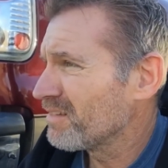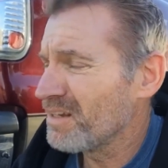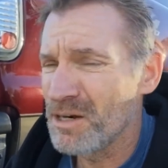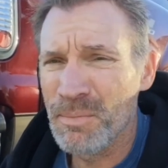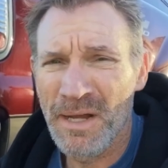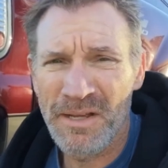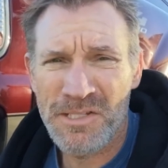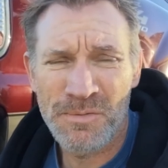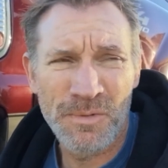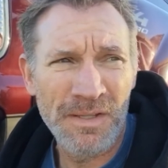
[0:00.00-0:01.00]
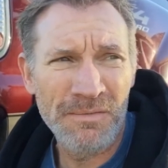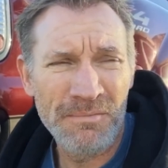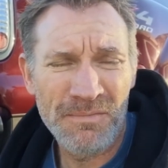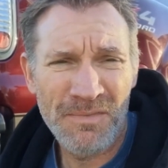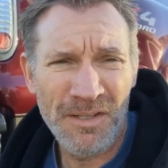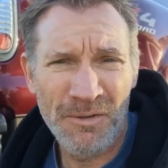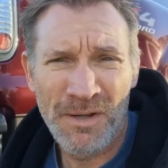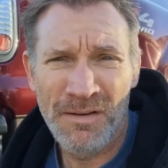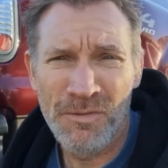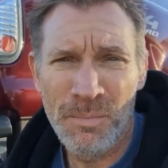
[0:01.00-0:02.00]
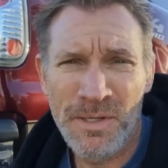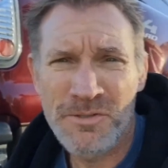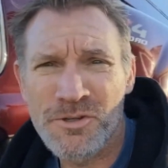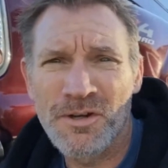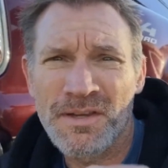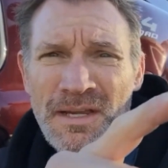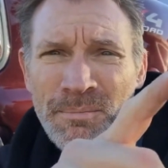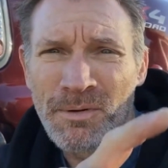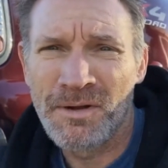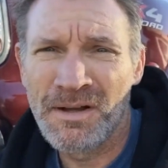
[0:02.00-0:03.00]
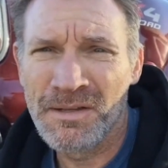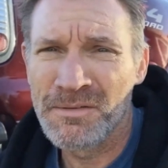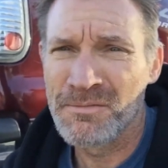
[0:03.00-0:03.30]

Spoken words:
airbags when I don't have the big truck camper on.